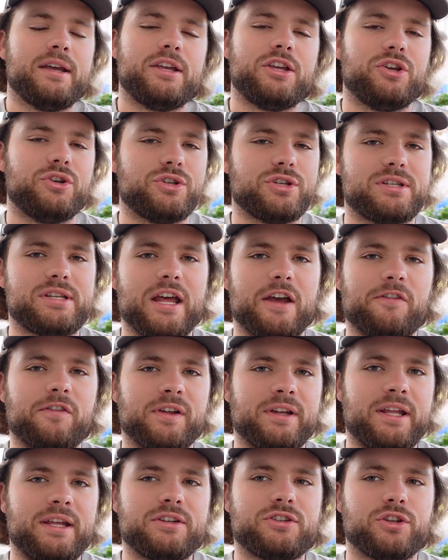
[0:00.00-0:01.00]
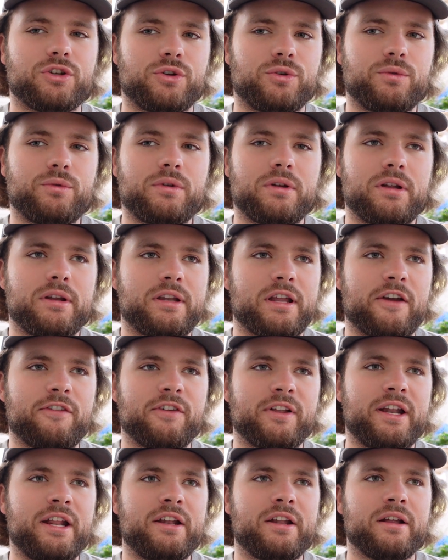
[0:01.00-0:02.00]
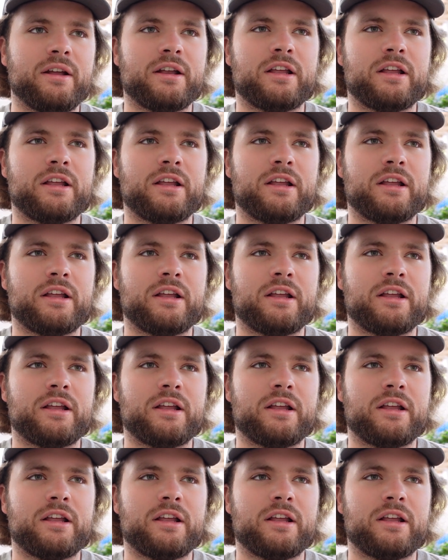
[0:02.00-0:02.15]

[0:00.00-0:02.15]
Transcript: you just definitely need to definitely need